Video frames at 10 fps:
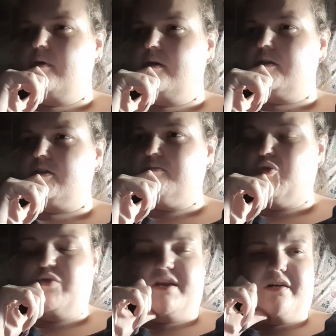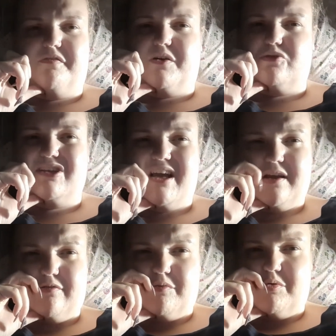This morning I felt
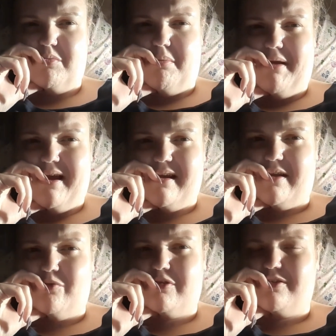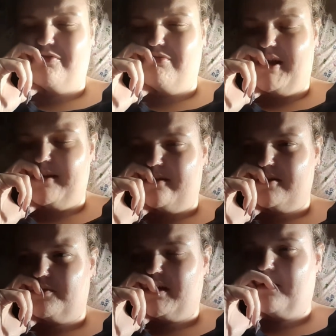terrible. My pain was
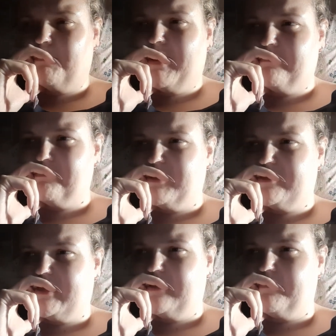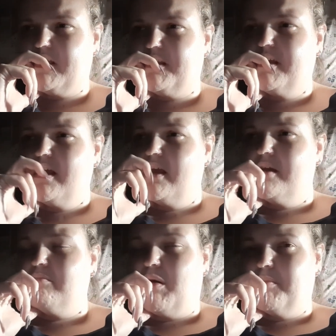horrendous. We come back from Asda Living.
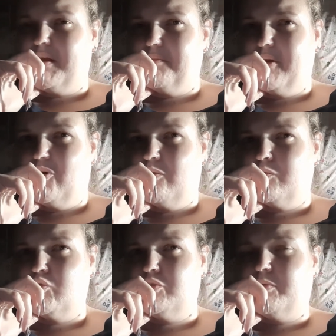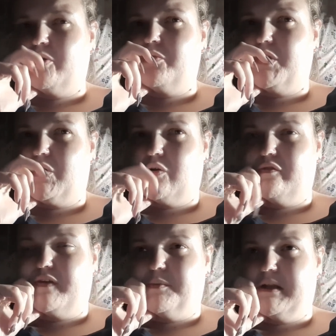Mum made me a hot water bottle and a
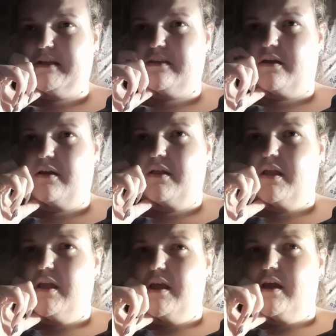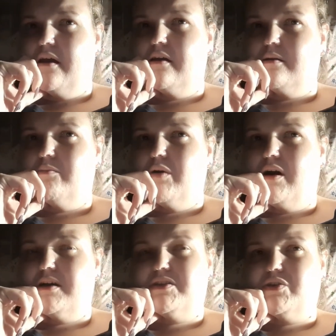coffee, bless her.
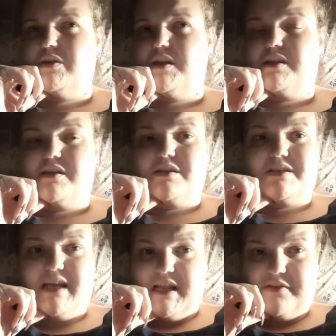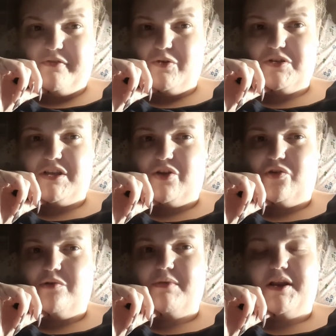I took 10 of
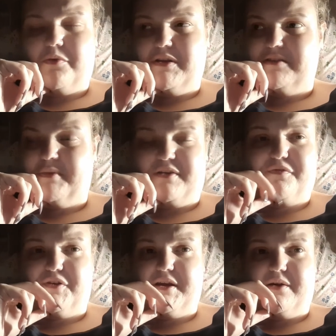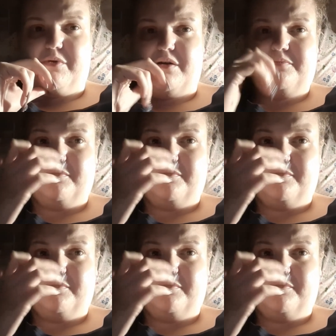Oxynorm and I went to bed for an hour